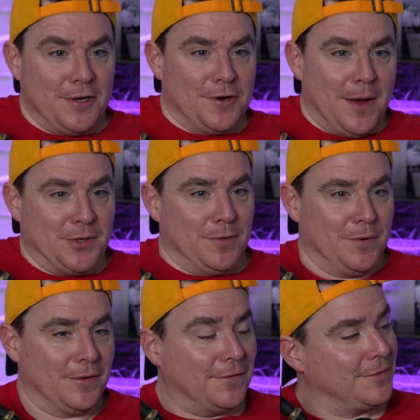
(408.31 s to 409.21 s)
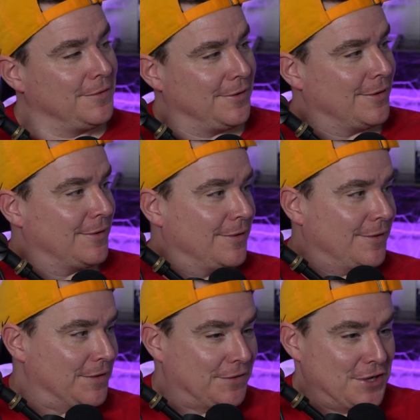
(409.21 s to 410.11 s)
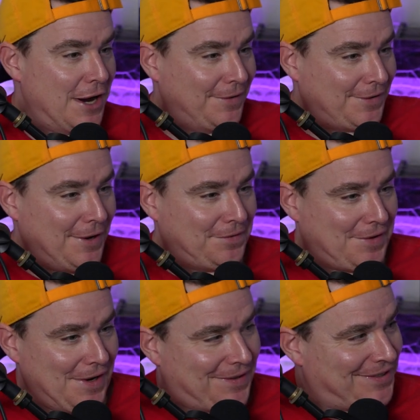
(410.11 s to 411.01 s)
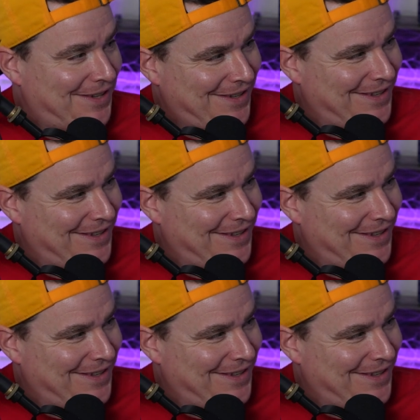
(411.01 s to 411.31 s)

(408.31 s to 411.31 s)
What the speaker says: drop shippers. If this China stuff sticks.